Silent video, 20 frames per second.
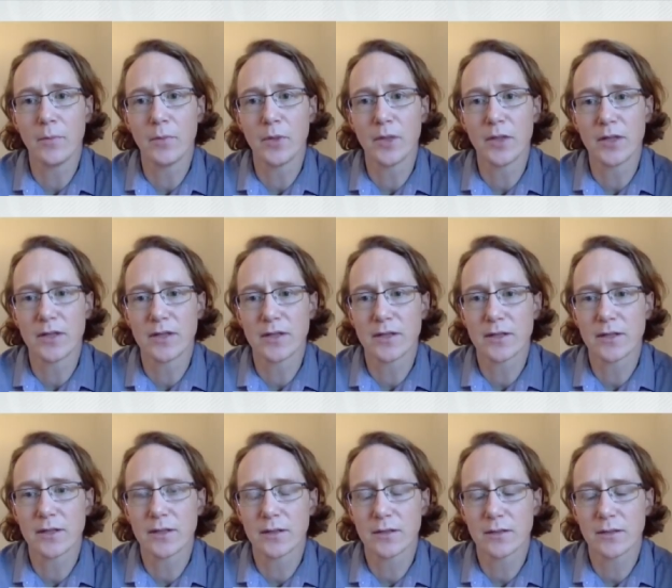but
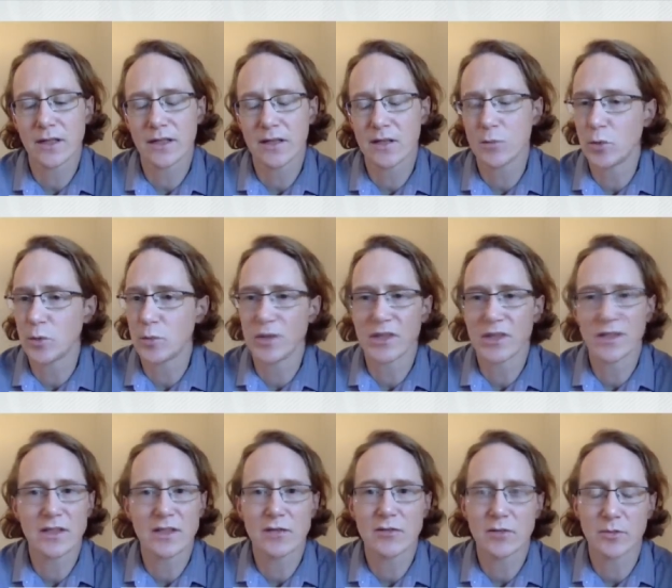at the moment,
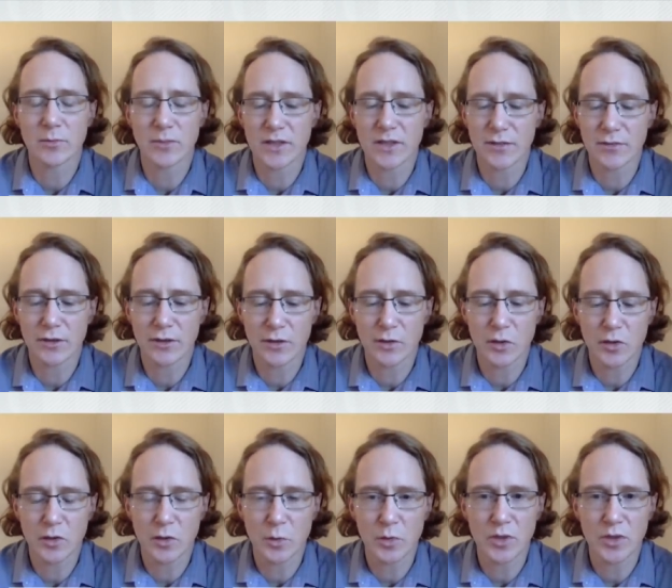it's extremely difficult
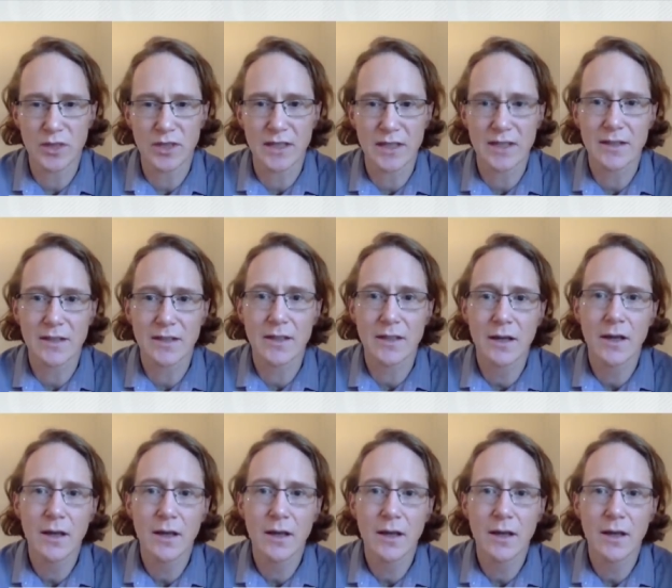to predict.